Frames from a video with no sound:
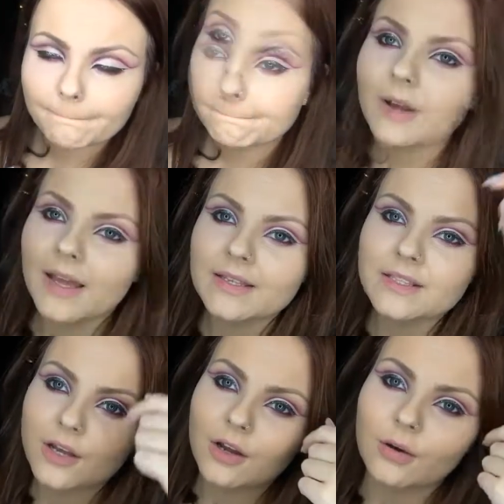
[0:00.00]
Okay,
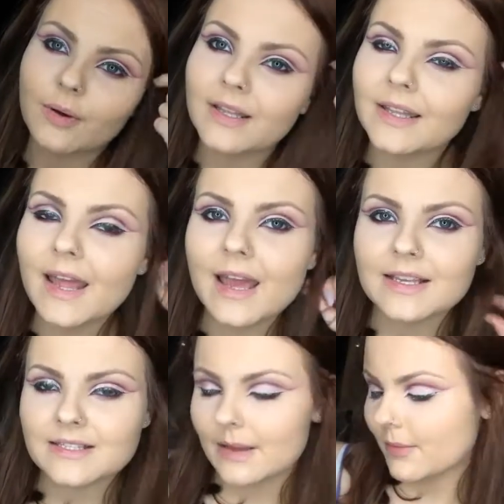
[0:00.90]
so
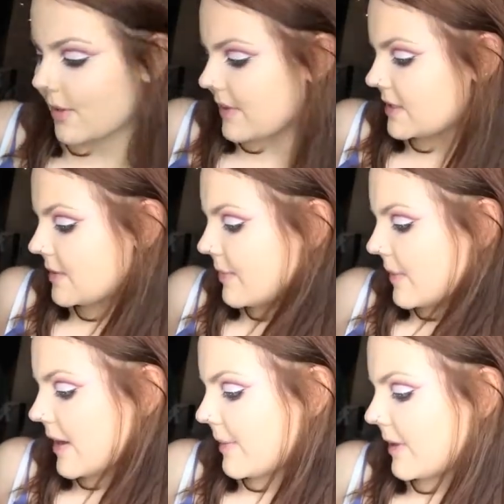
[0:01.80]
next I'm going
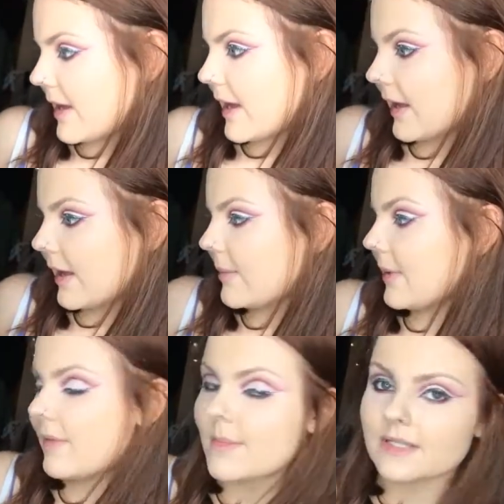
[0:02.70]
to apply a
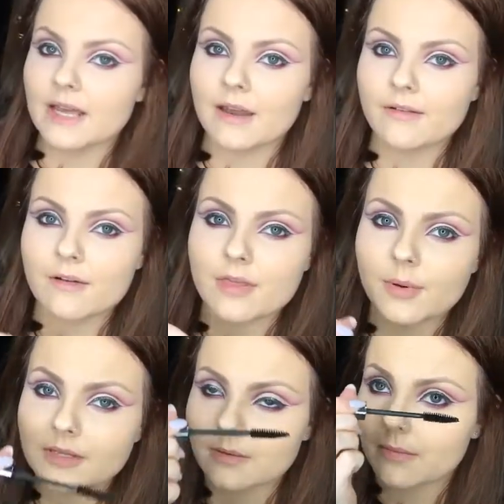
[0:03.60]
bit of mascara on the
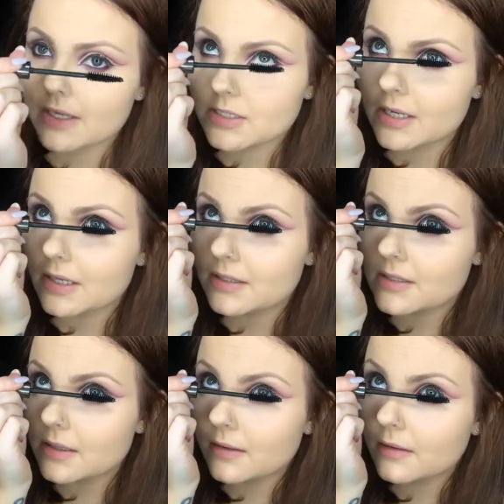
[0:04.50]
bottom lashes.